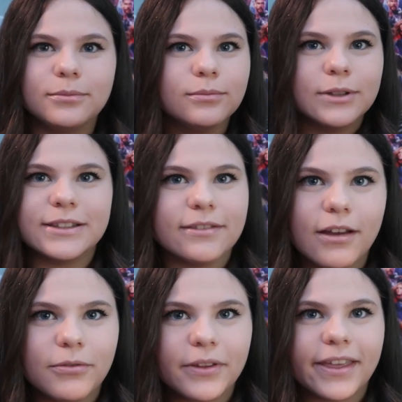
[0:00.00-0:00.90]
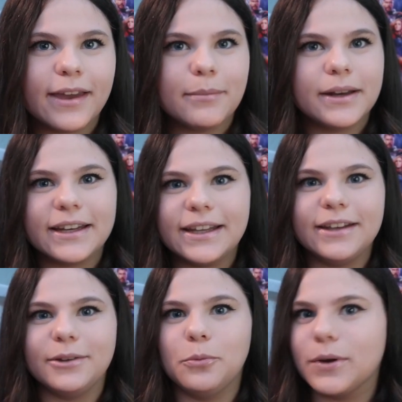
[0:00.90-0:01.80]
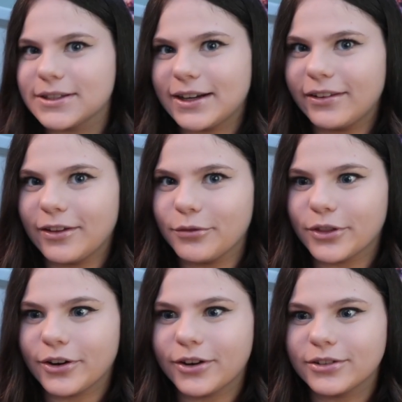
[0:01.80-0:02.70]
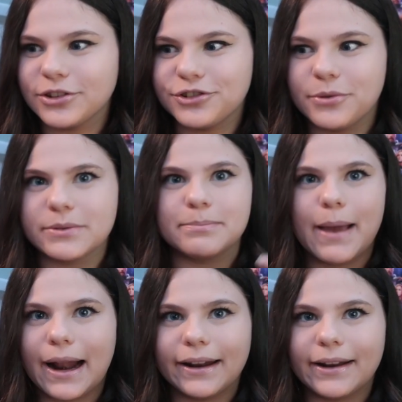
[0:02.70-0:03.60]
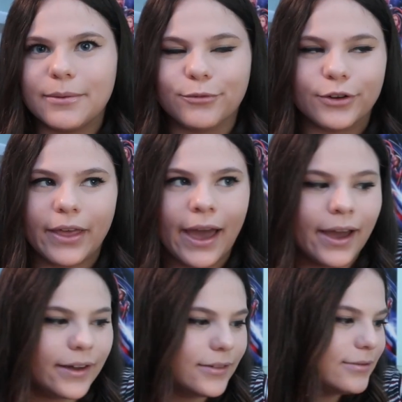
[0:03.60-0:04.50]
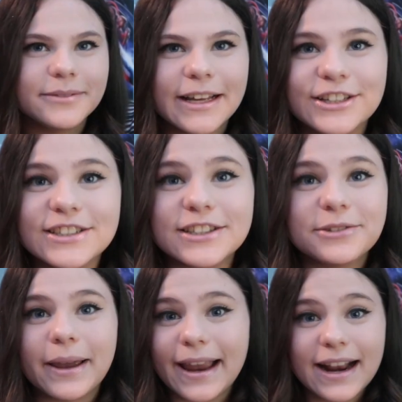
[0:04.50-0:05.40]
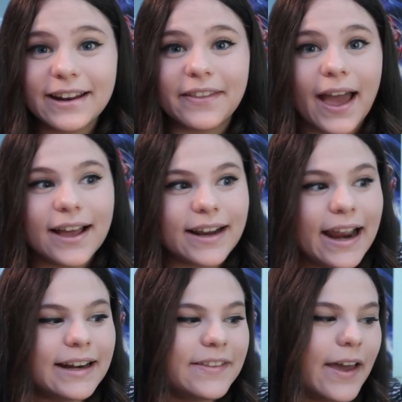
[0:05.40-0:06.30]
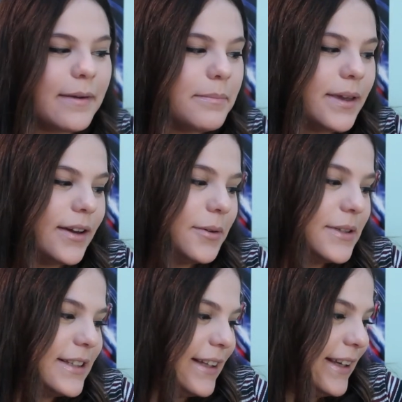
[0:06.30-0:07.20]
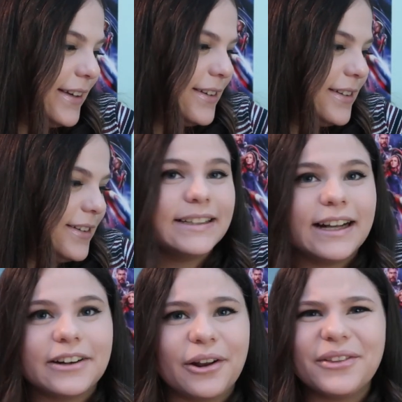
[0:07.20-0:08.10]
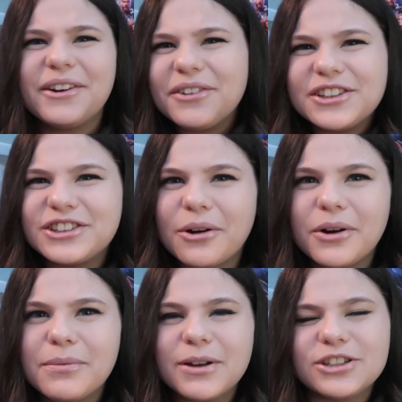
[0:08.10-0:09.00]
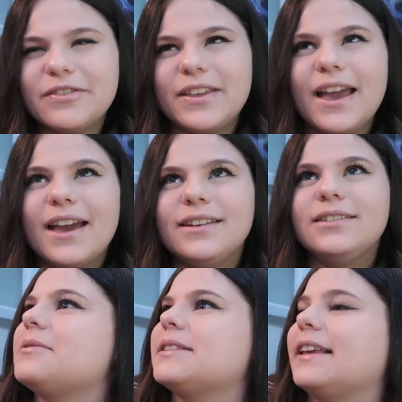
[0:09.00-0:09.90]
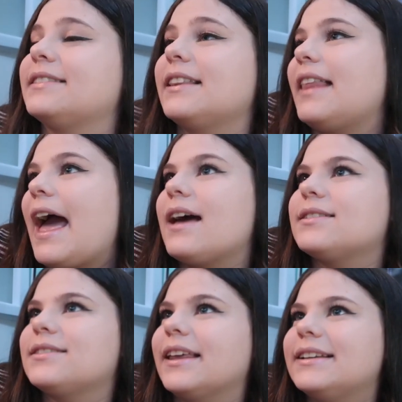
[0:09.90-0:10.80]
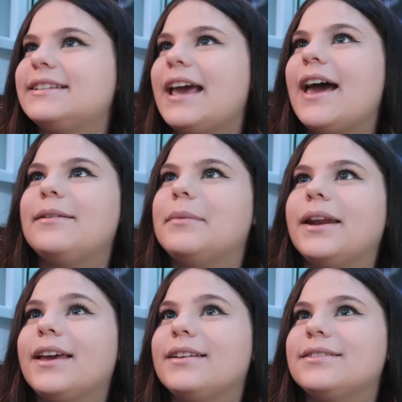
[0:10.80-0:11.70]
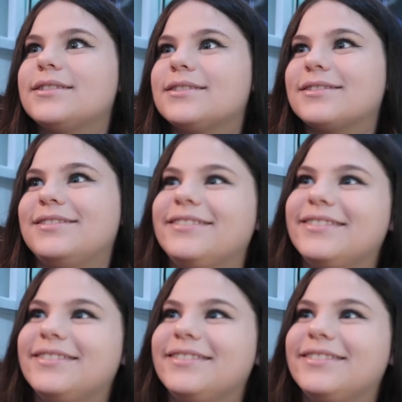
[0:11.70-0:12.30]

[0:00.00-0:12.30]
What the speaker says: was in love with him and he wasn't in love with her, so she was mad at him for that. So I hated that. I hated that Mia was like, I don't know, they didn't really show her much at the end. It was like the last like 10 minutes